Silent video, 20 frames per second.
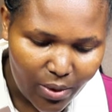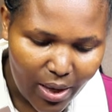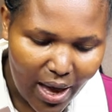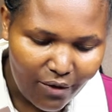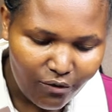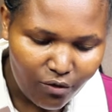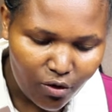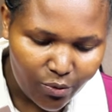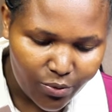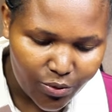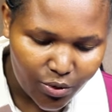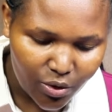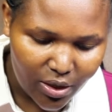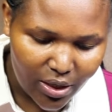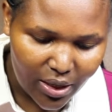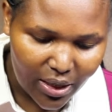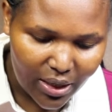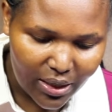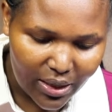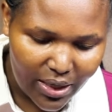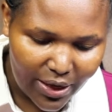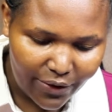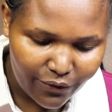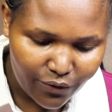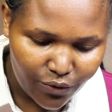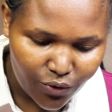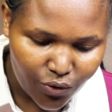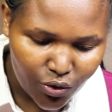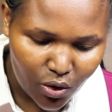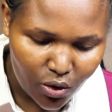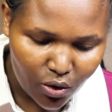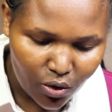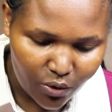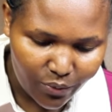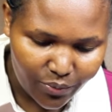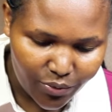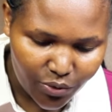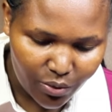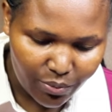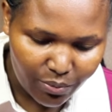have option A, diffusion,
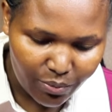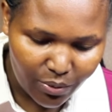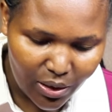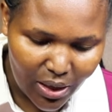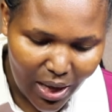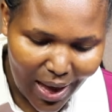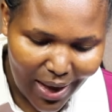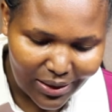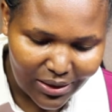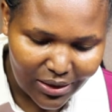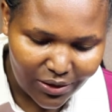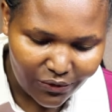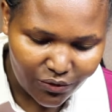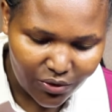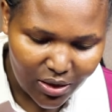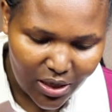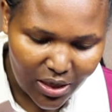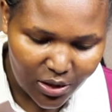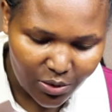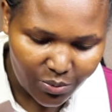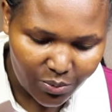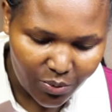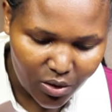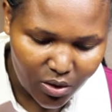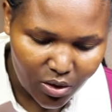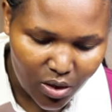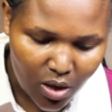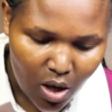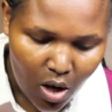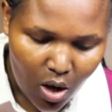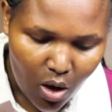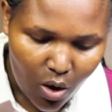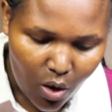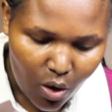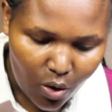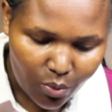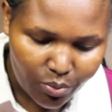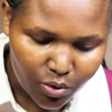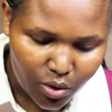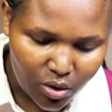option B, active transport,
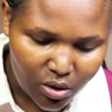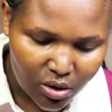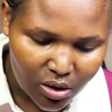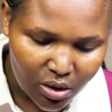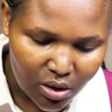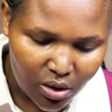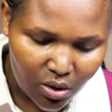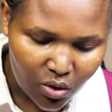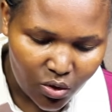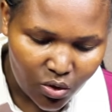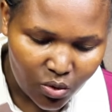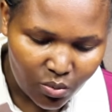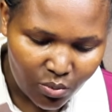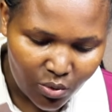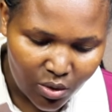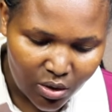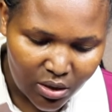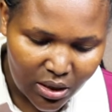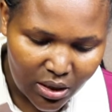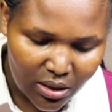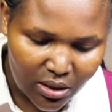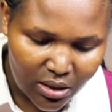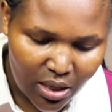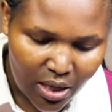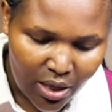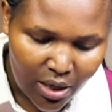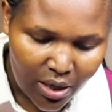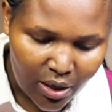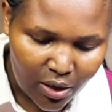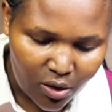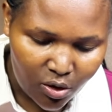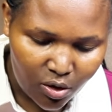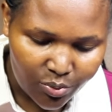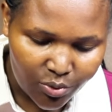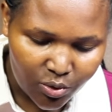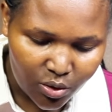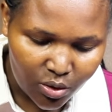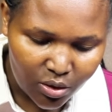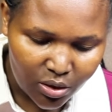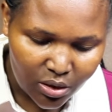option C, osmosis, and
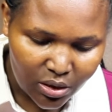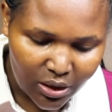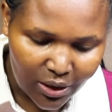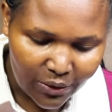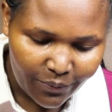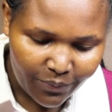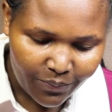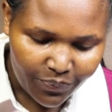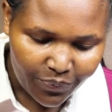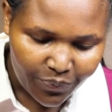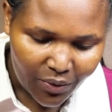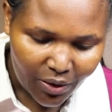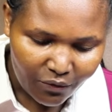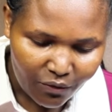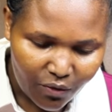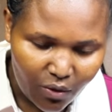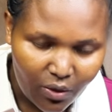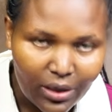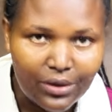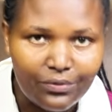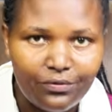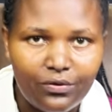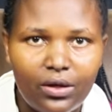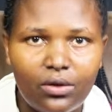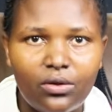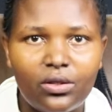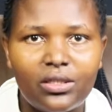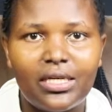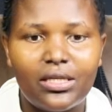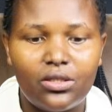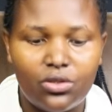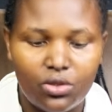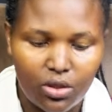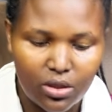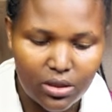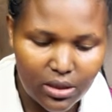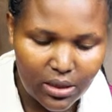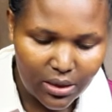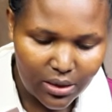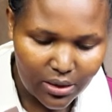option D,
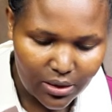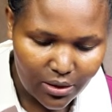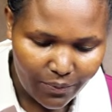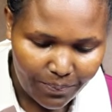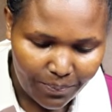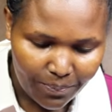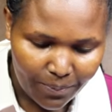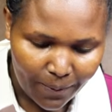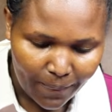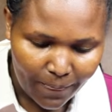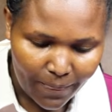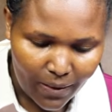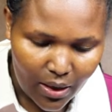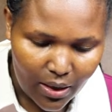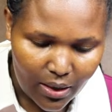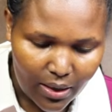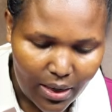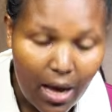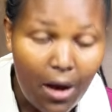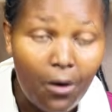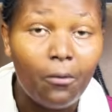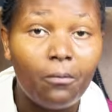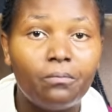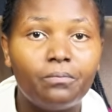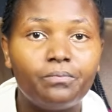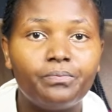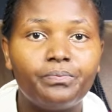phagocytosis. Now,